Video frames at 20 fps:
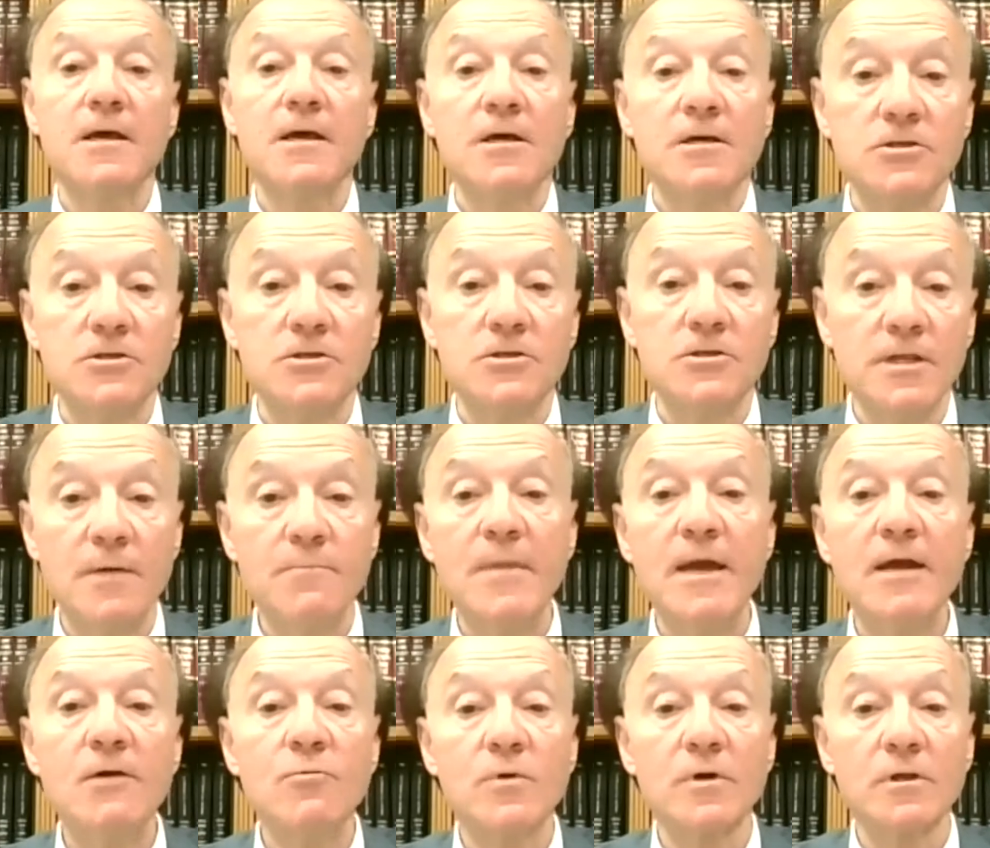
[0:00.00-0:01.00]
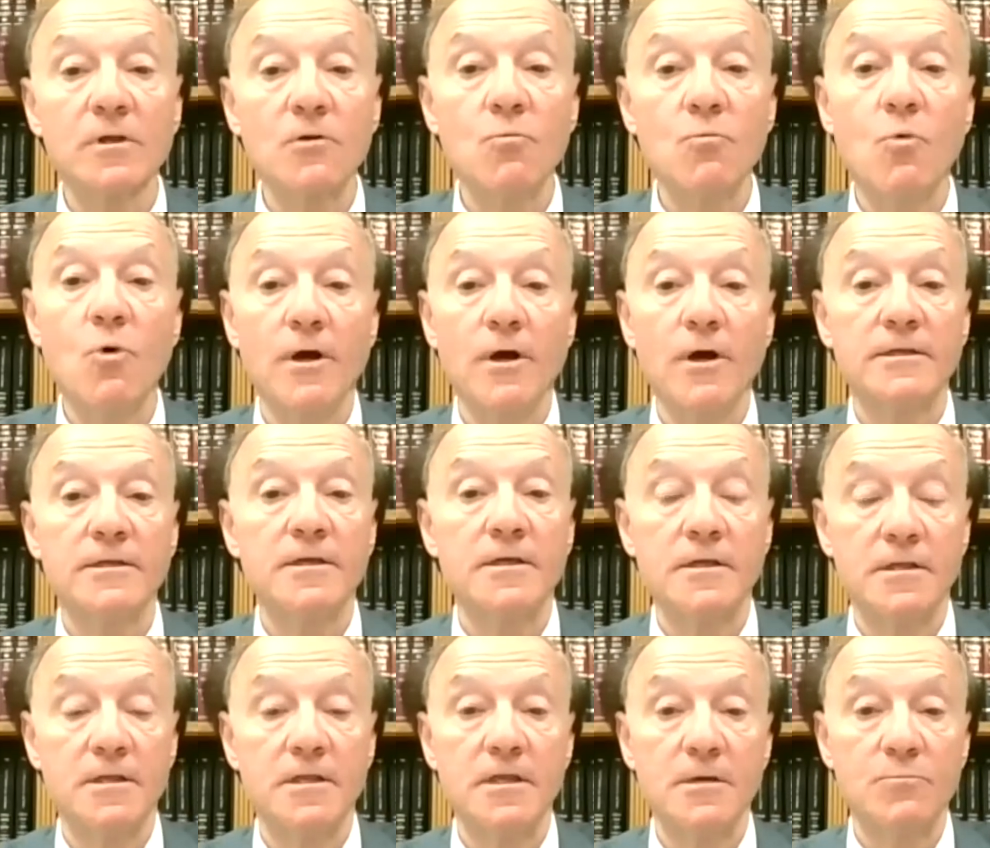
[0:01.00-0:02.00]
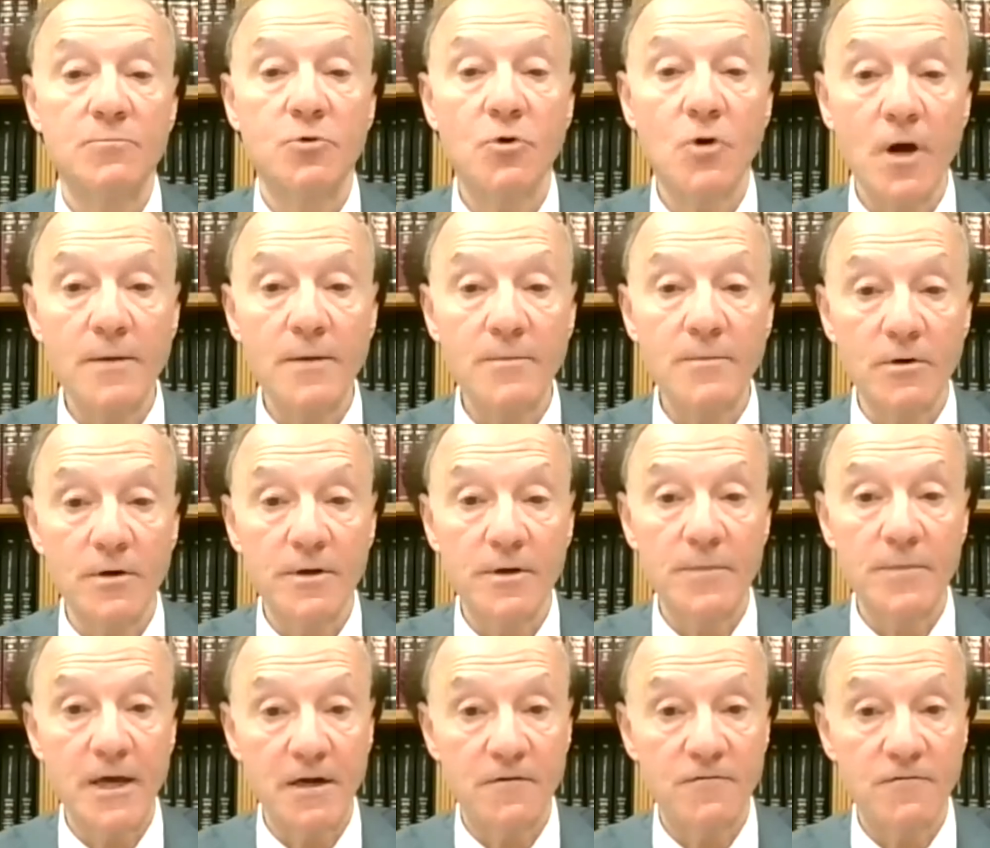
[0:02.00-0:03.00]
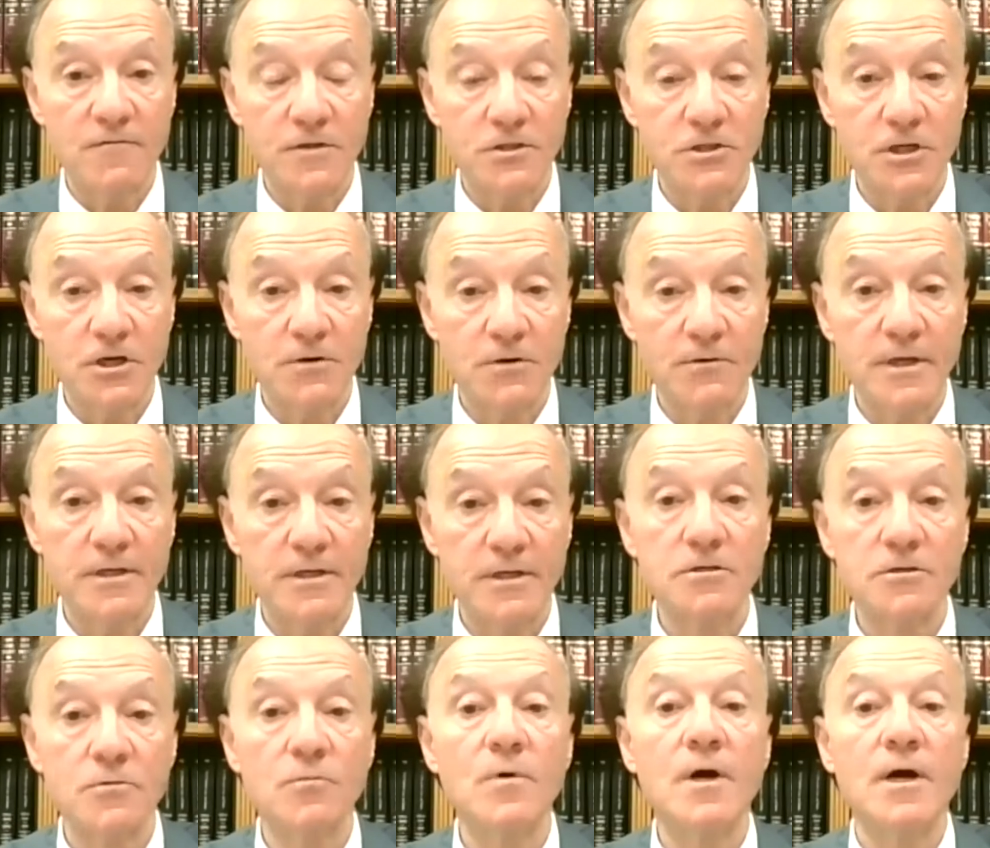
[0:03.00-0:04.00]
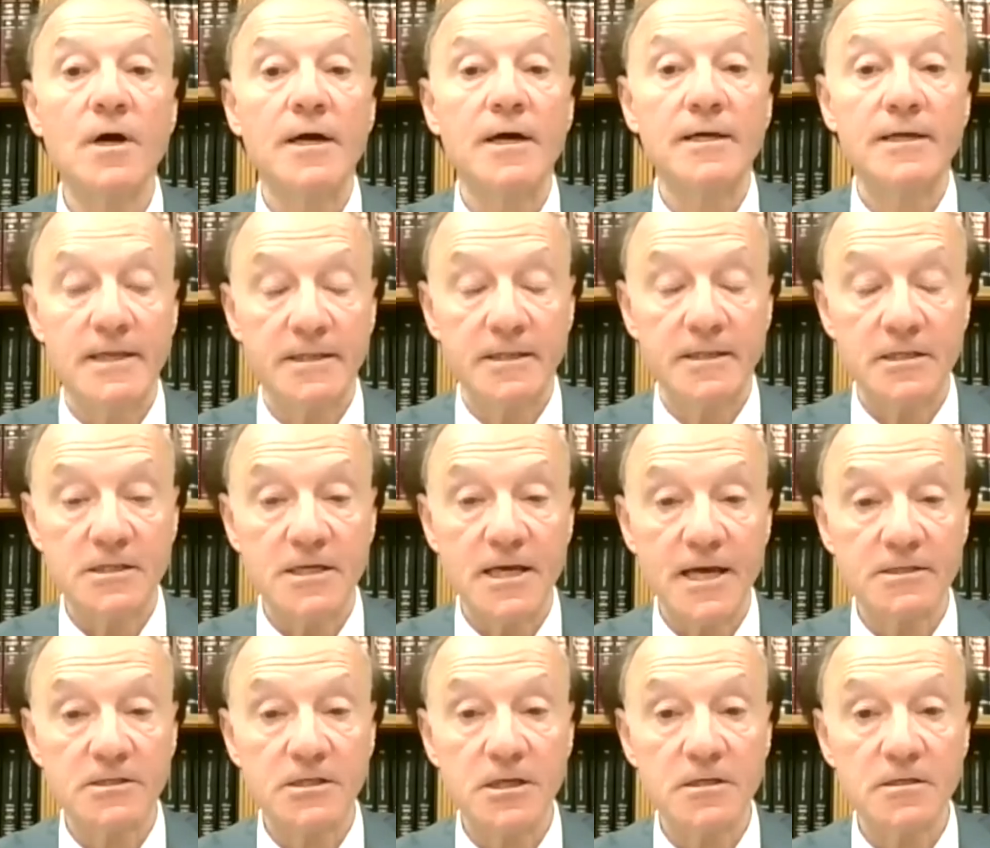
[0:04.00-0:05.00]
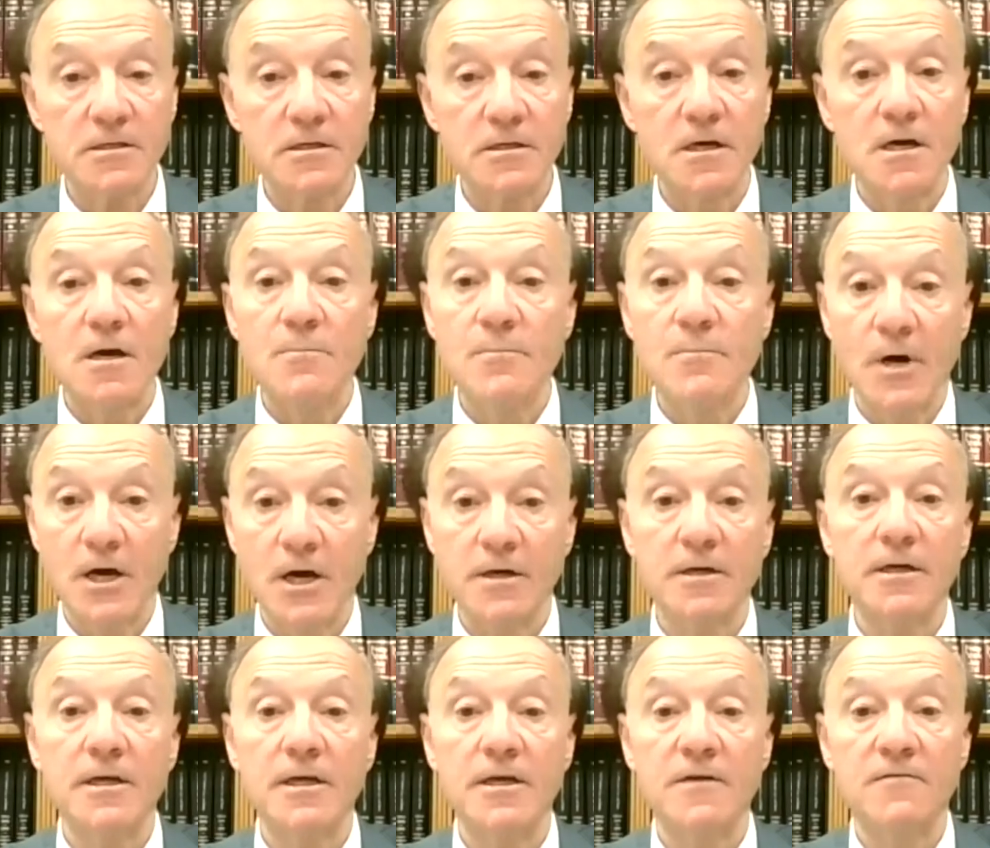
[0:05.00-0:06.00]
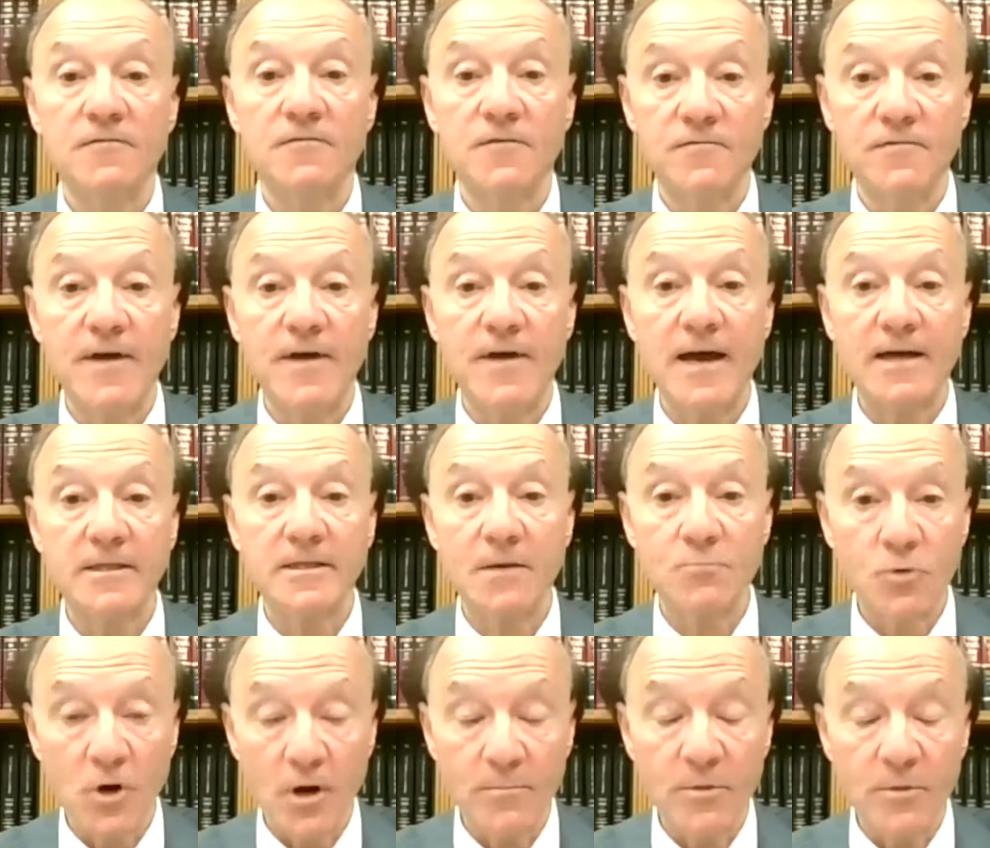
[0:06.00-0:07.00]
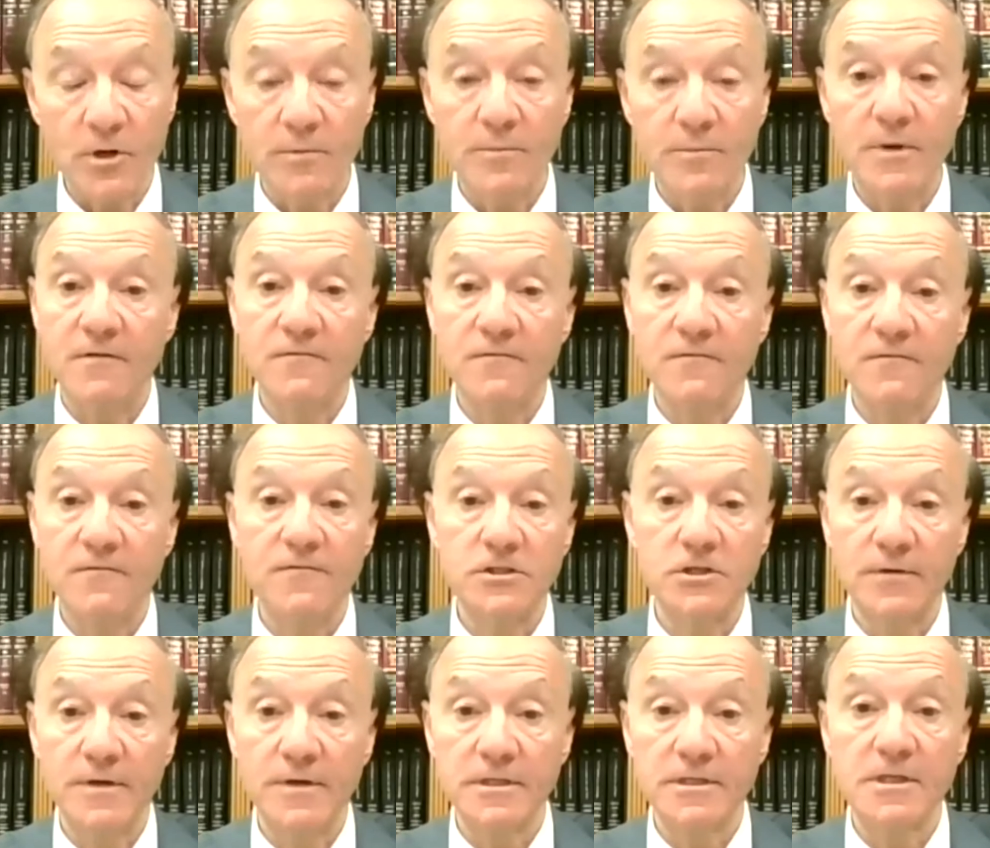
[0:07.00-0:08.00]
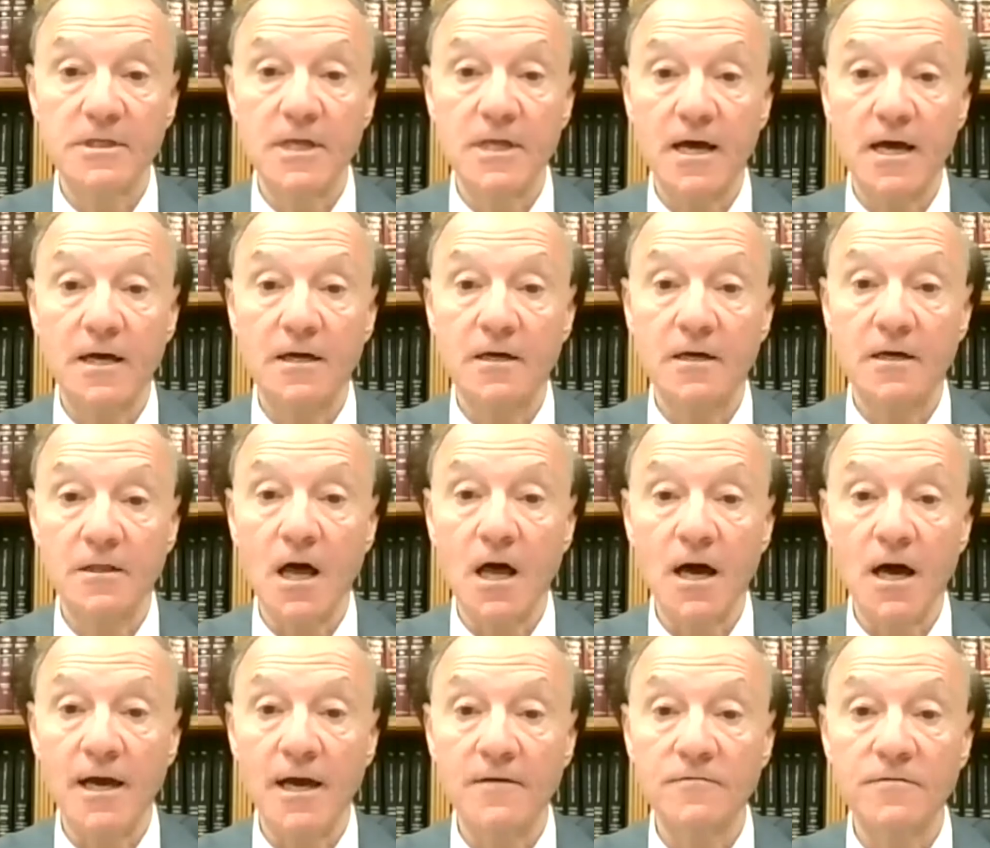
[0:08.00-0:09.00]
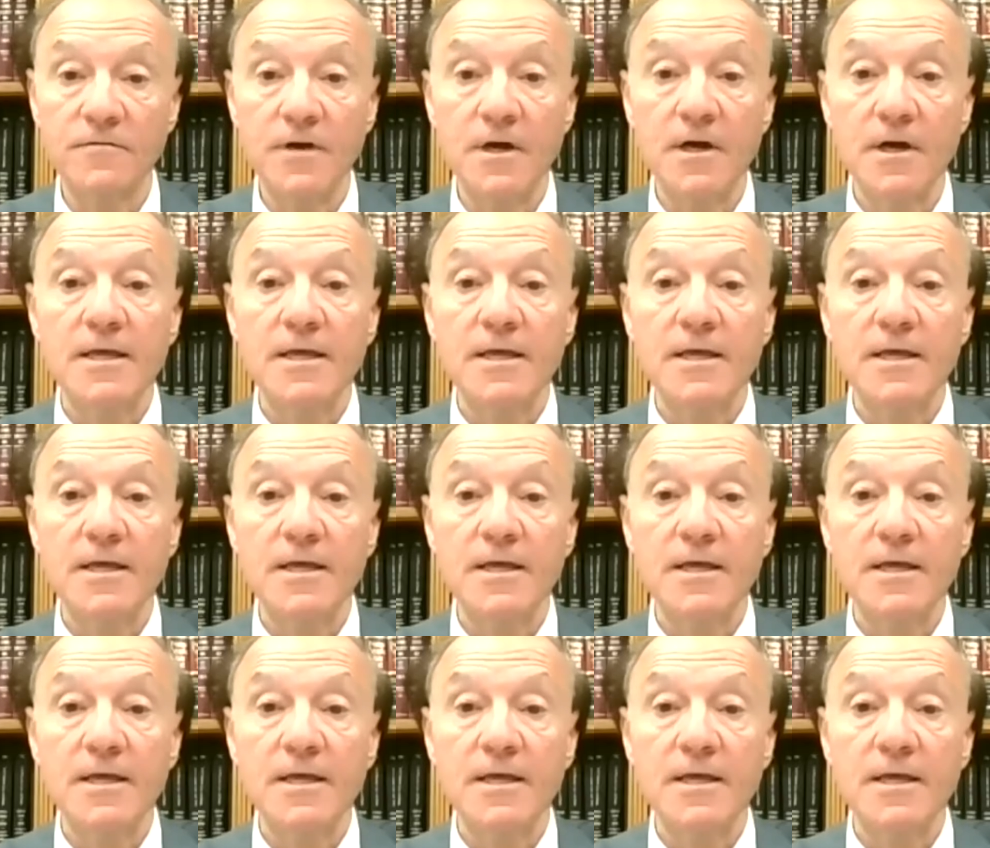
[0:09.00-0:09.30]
So they may really want the primary beneficiary to get this asset, but if in fact that primary beneficiary is not alive,